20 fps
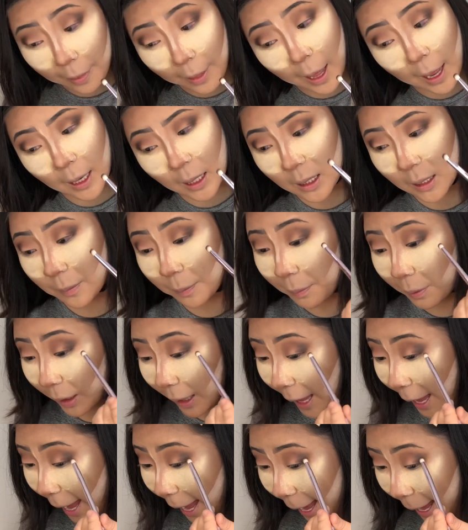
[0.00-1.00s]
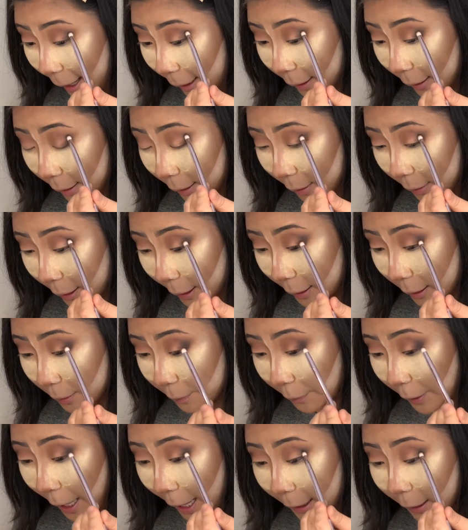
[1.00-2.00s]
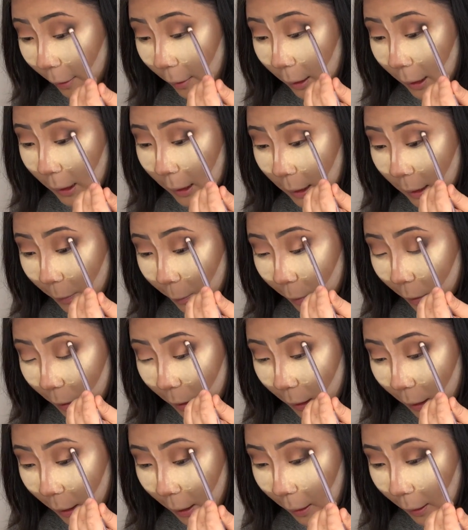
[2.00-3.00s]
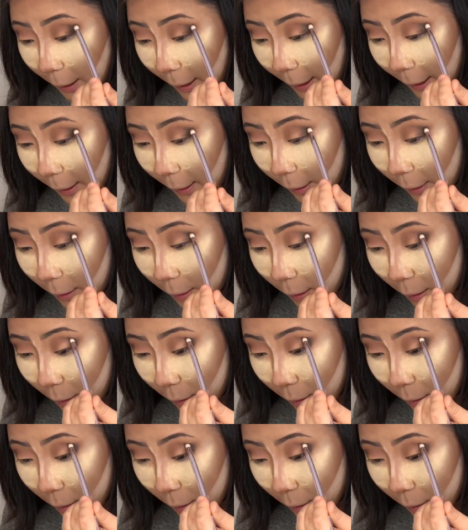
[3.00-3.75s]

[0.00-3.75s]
That is black. That is blacker than some of the like